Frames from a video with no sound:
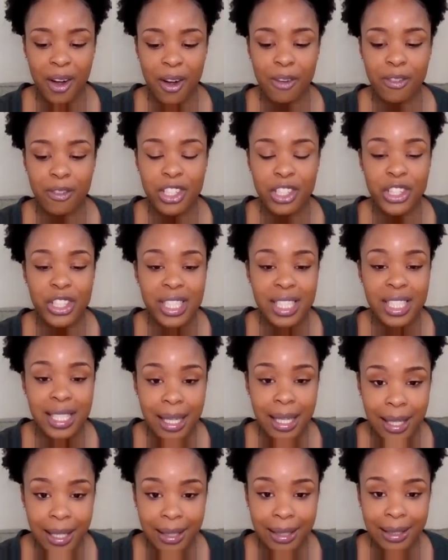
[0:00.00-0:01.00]
over your
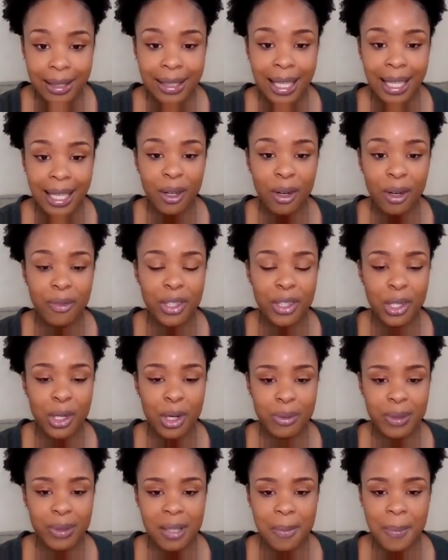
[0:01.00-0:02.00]
tongue and over
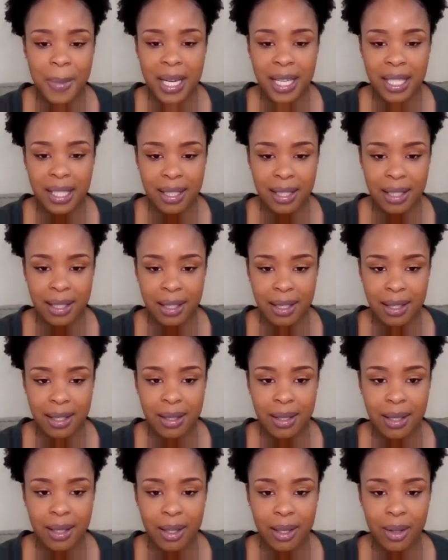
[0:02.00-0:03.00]
your
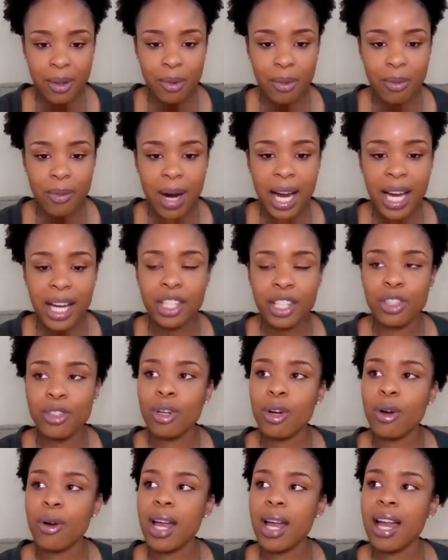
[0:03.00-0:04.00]
responses, right?
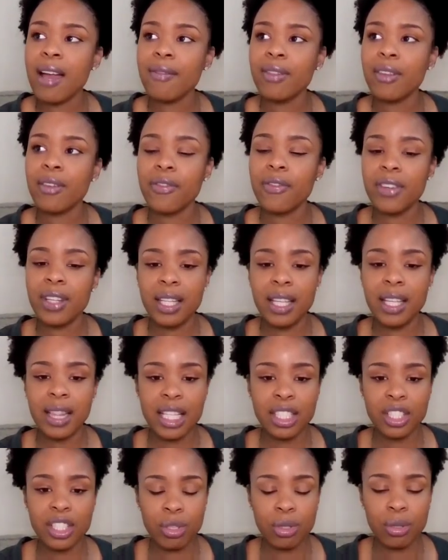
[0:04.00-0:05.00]
You don't have the feeling
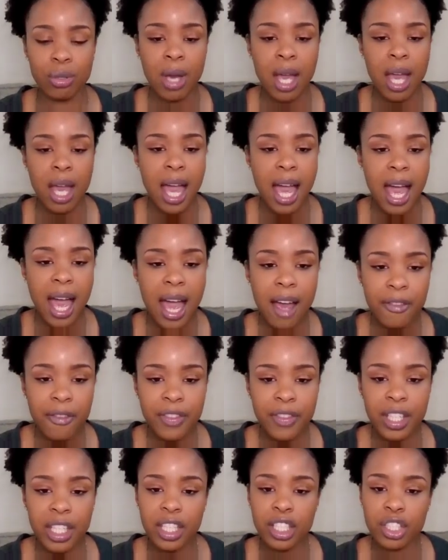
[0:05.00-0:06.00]
that you
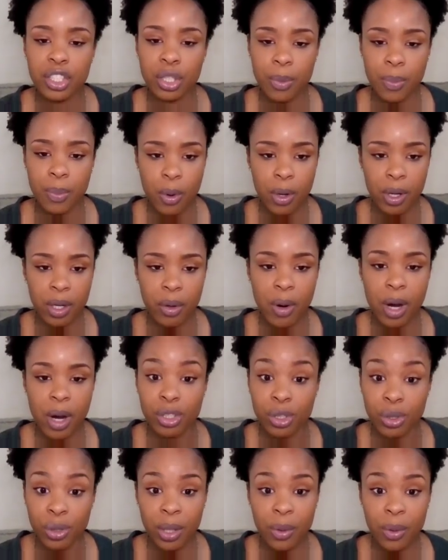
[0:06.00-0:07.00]
have to get your point
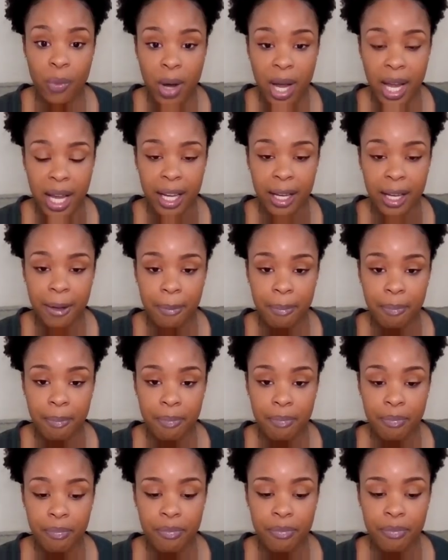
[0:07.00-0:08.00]
across. You can wait.
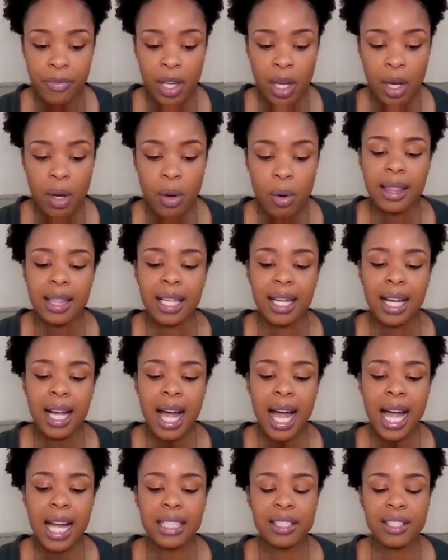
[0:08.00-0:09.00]
The
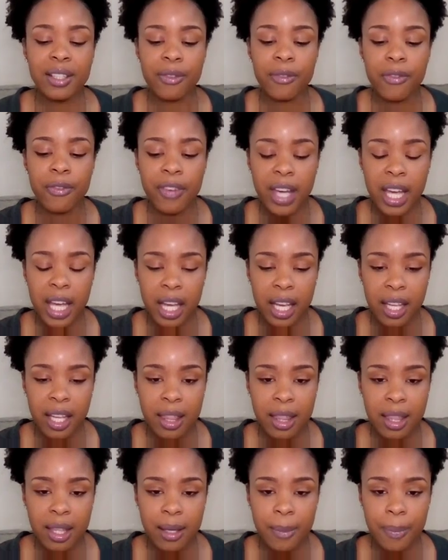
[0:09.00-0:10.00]
kind of
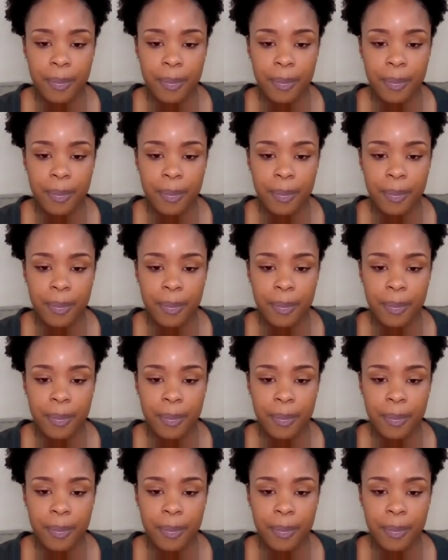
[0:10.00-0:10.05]
faith